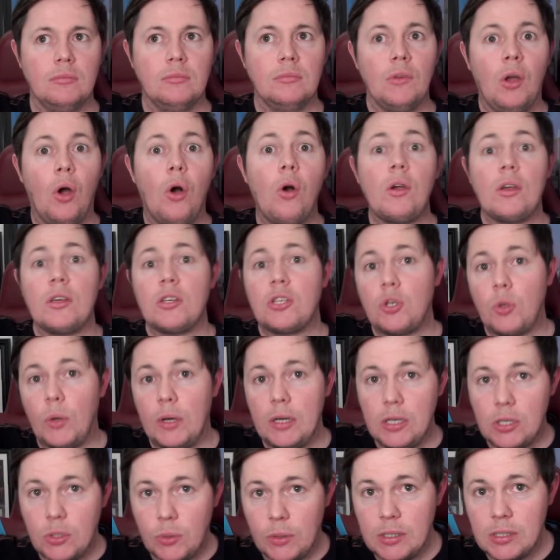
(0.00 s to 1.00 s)
August
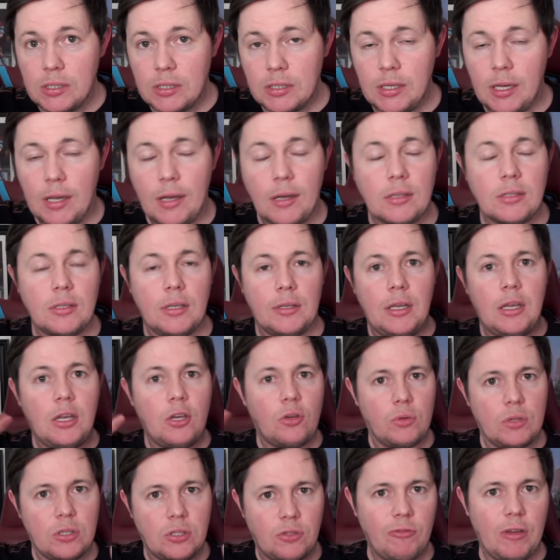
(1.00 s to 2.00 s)
2026, I think
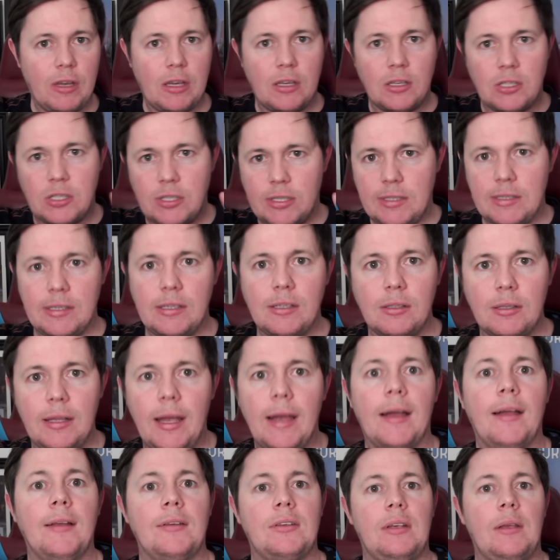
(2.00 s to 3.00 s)
Chris Rigg is still
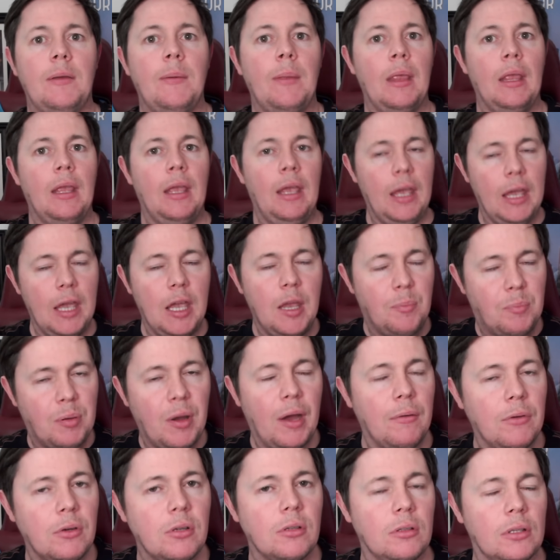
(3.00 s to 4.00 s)
at a
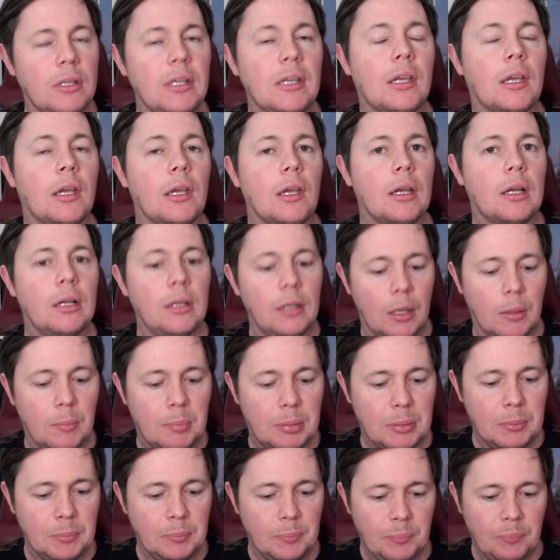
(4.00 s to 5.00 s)
Premier League club.
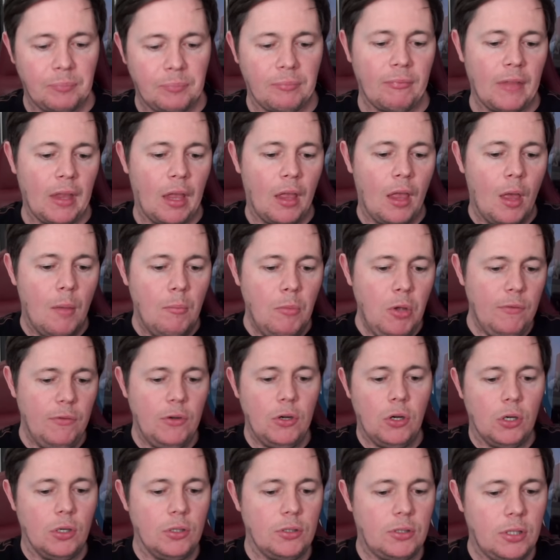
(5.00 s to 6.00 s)
Moving
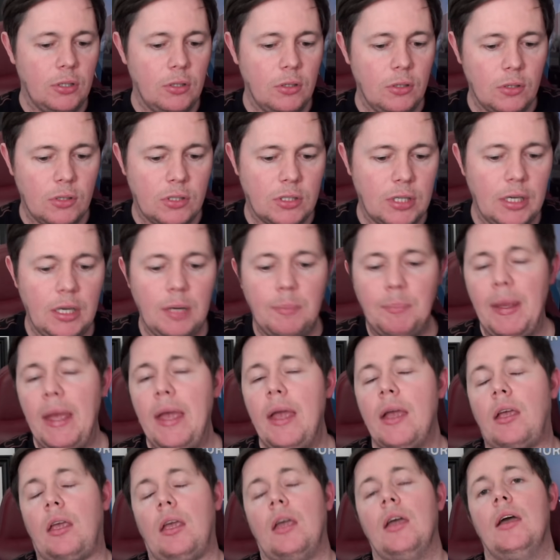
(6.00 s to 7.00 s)
on to Sydie
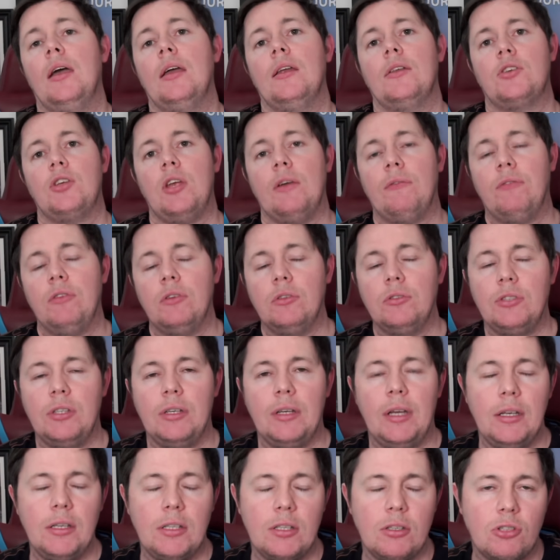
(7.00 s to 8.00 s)
Peck, Sheffield
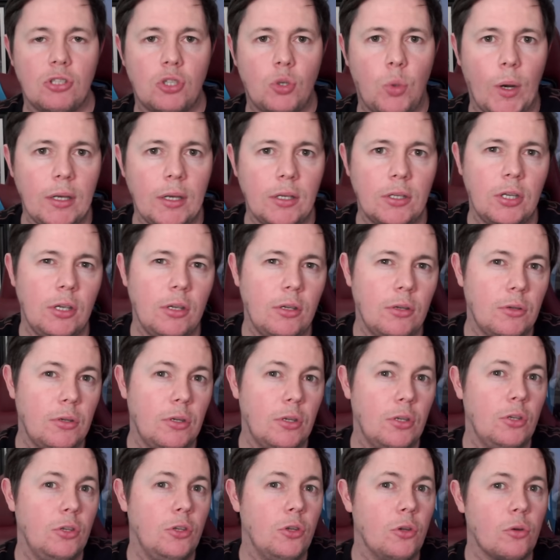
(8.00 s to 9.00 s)
United's
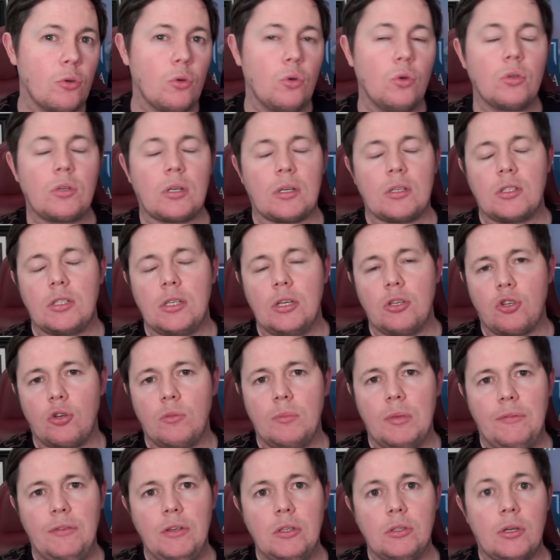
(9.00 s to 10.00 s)
20-year-old central
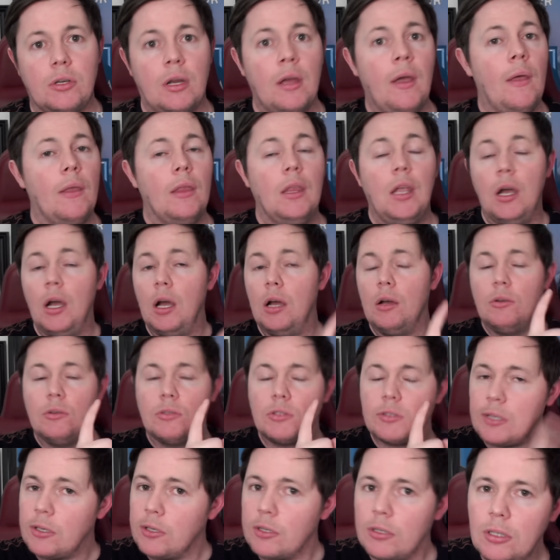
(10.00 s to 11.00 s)
midfielder. Now,
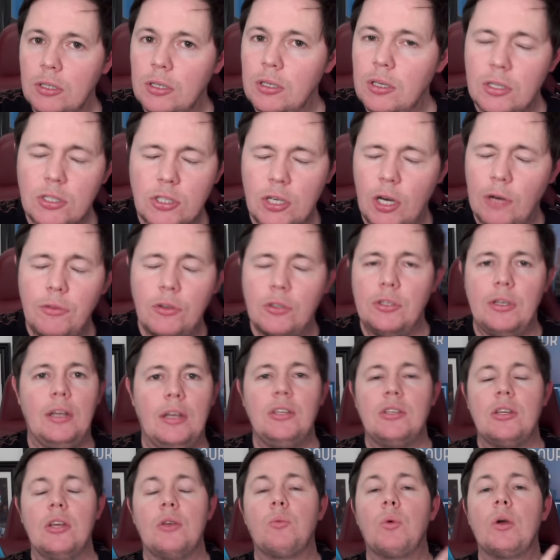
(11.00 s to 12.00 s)
Sheffield
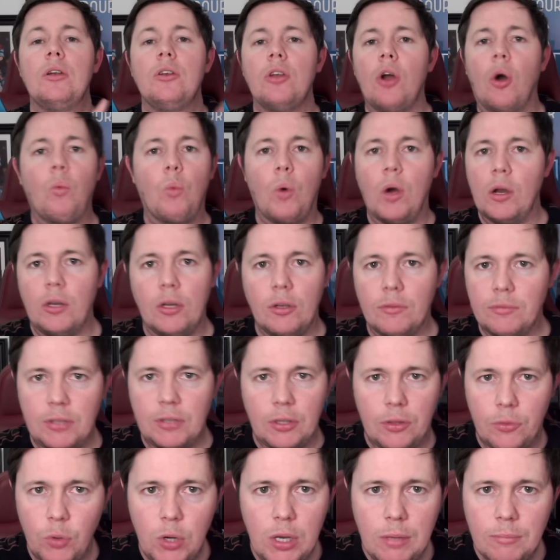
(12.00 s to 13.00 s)
United were not one of the
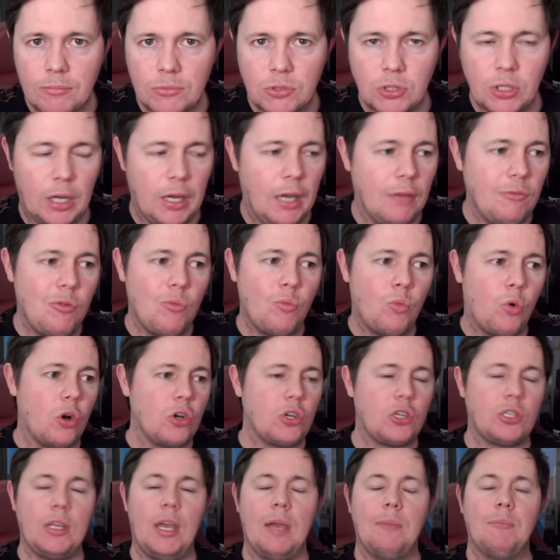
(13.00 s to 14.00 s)
3, so I haven't
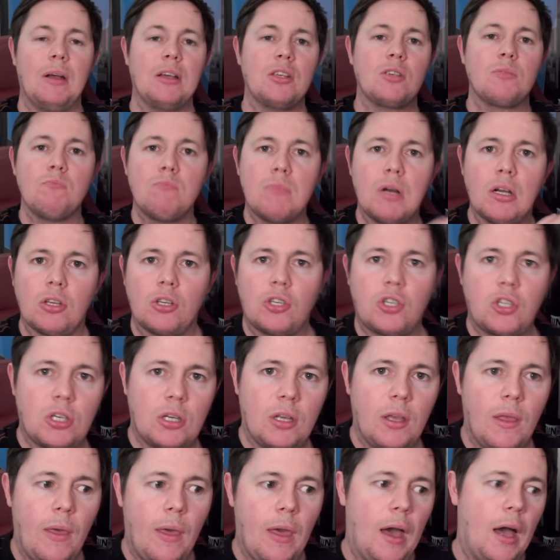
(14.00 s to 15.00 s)
watched them as much
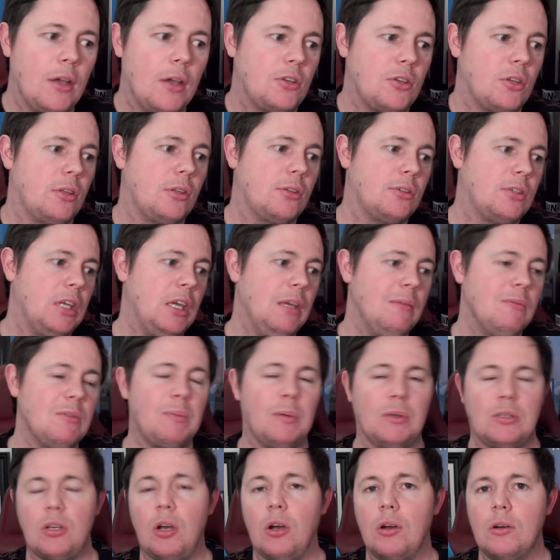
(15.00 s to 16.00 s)
as other teams, but
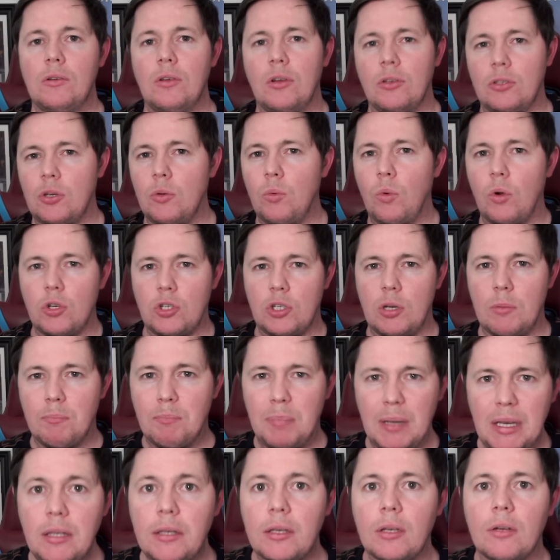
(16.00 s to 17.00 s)
it's hard not to watch a
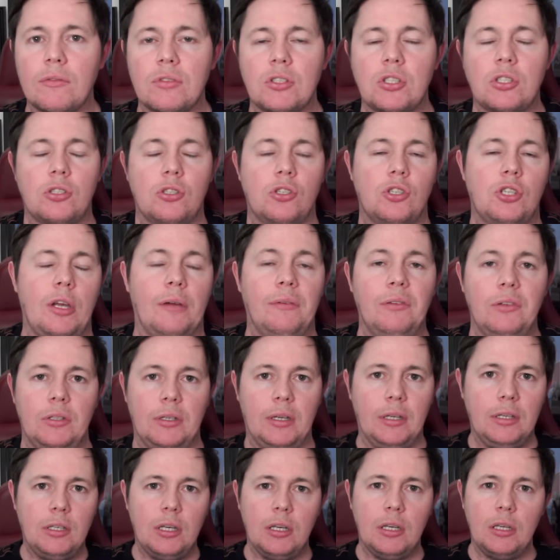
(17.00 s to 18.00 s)
bit of Sheffield
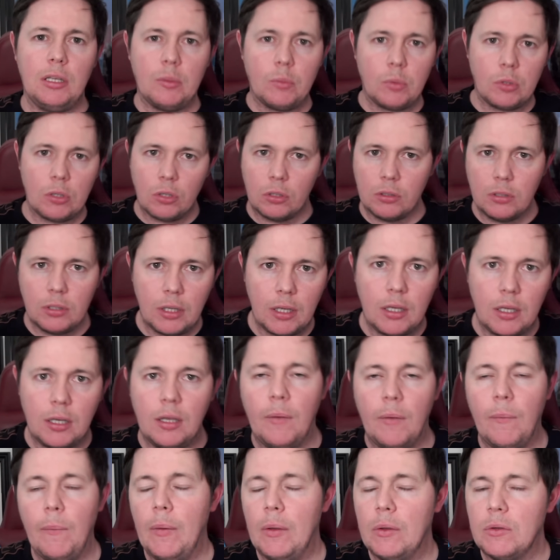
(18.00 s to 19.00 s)
United. They were on
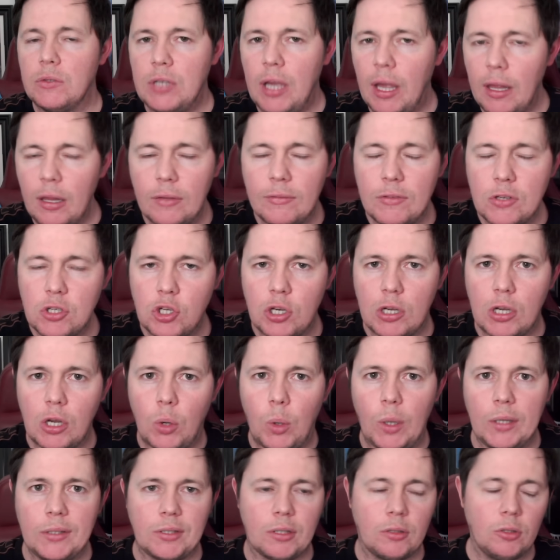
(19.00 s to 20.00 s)
television
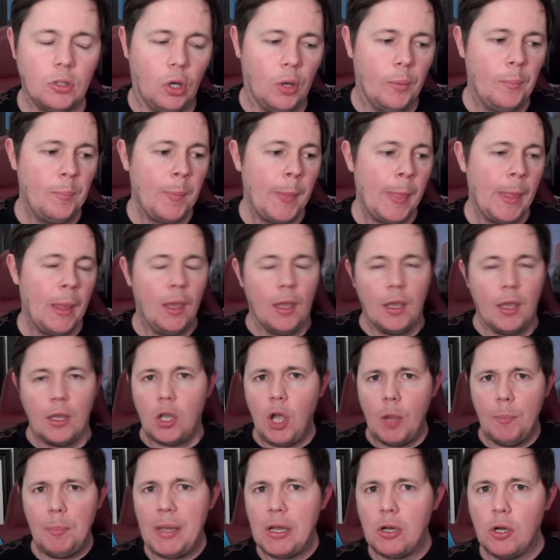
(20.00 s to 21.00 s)
quite a lot. Got
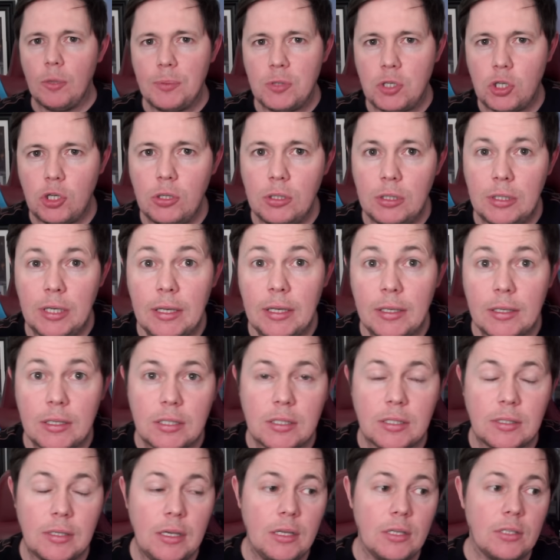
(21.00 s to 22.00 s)
a big opportunity this
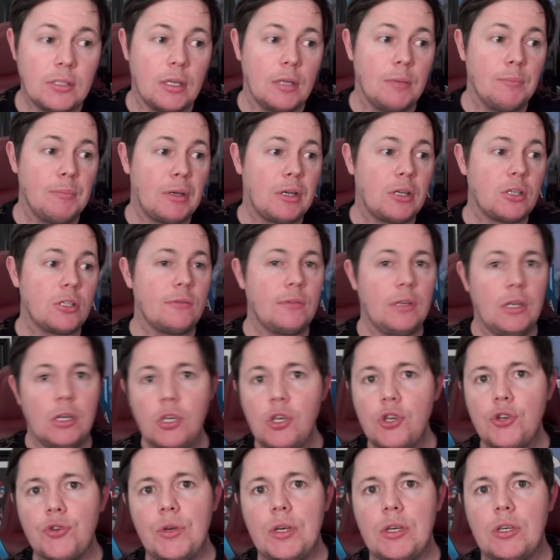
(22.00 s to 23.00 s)
season because of the
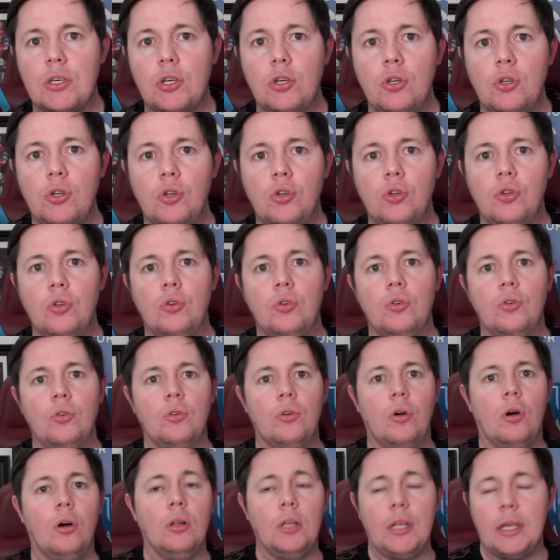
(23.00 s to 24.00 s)
injury to
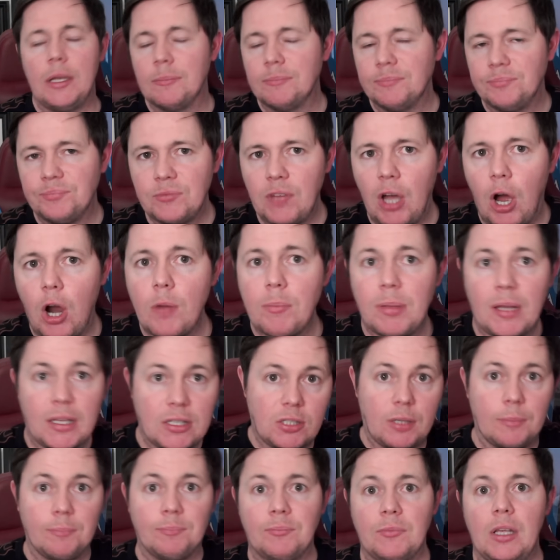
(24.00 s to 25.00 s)
Ollie
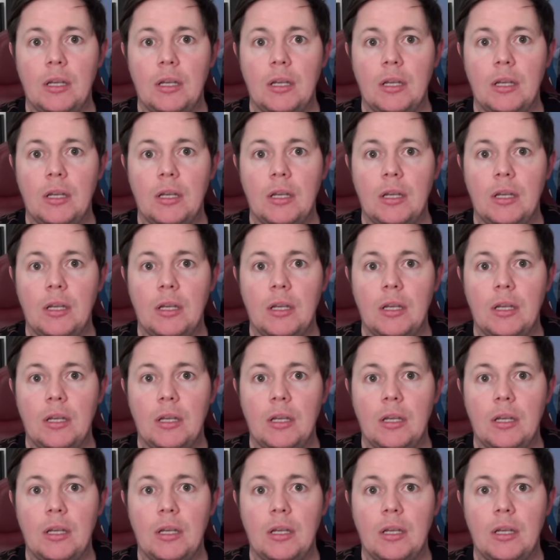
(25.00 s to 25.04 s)
Arblaster.